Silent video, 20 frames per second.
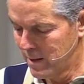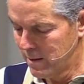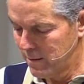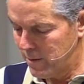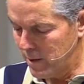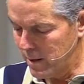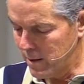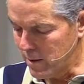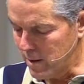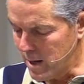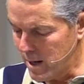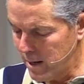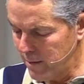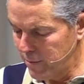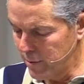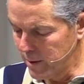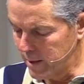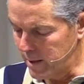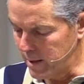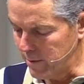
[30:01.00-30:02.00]
Father, I
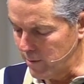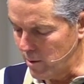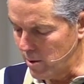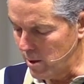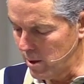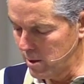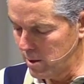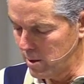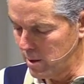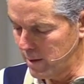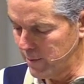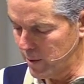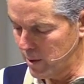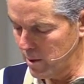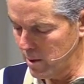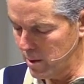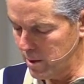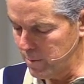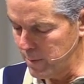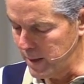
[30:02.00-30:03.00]
forgive all who have
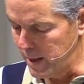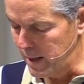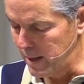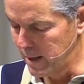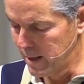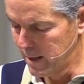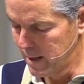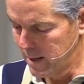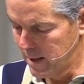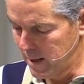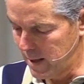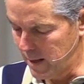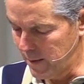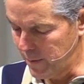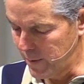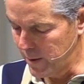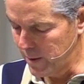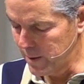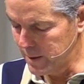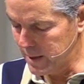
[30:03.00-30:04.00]
hurt me
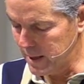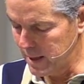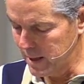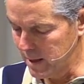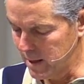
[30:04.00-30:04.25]
and those I